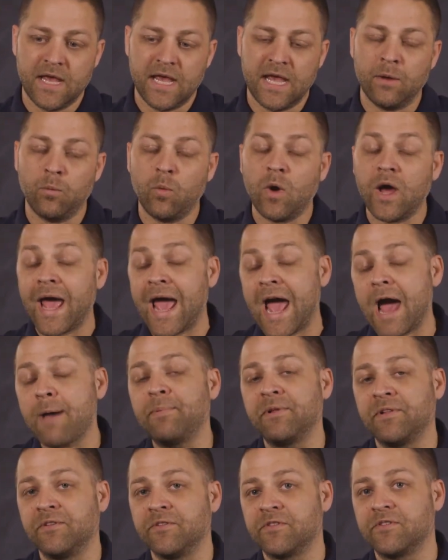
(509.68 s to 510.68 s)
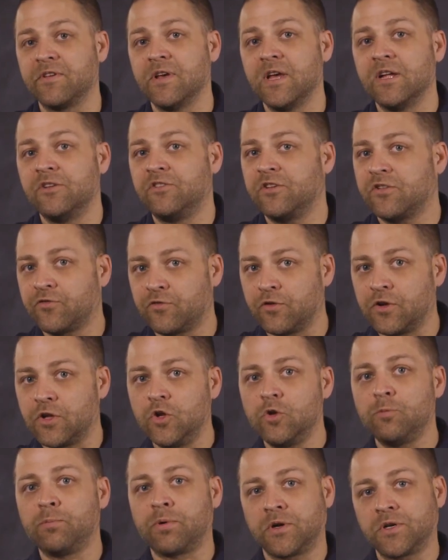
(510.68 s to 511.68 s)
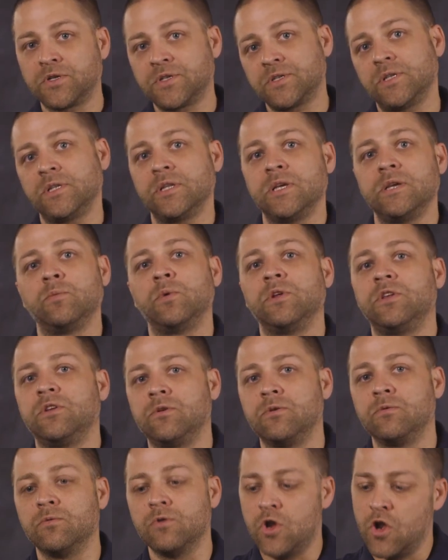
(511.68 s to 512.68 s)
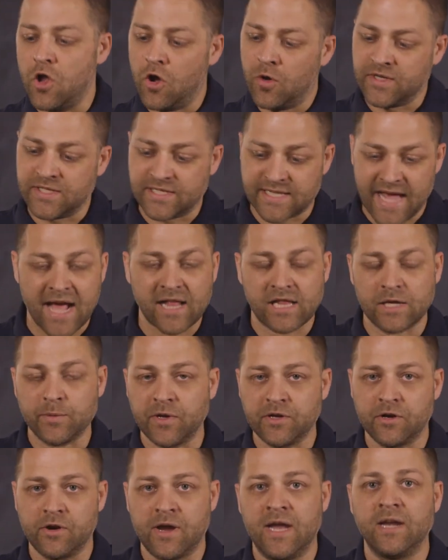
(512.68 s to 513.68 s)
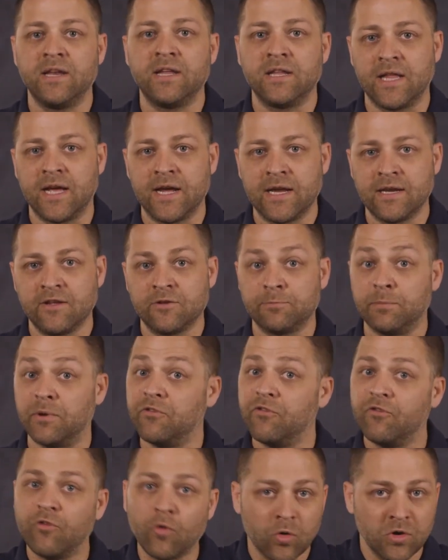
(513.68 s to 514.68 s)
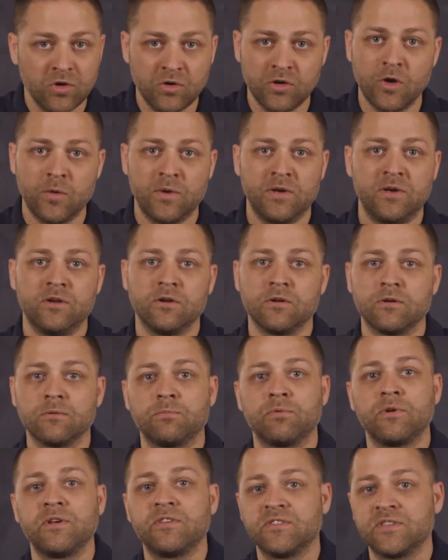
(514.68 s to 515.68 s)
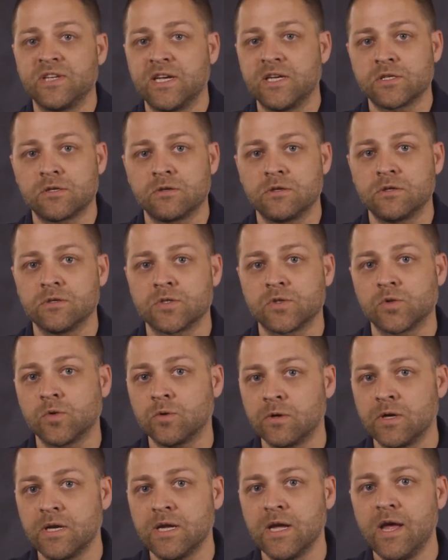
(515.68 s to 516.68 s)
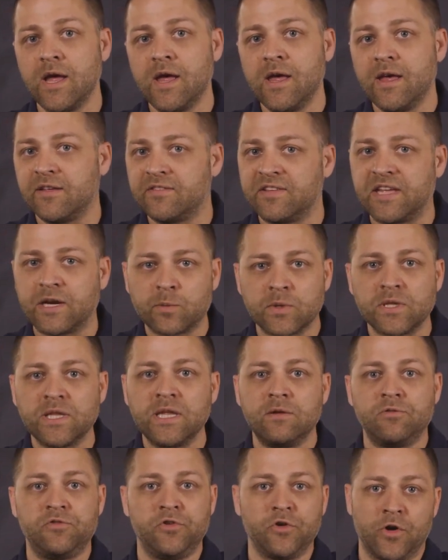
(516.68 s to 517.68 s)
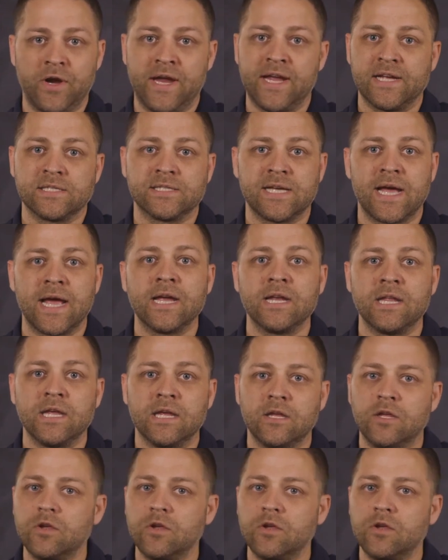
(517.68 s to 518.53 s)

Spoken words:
And what happens just for you personally when you know exactly what your ending line is before you go into your presentation or your story is that it relieves your anxiety.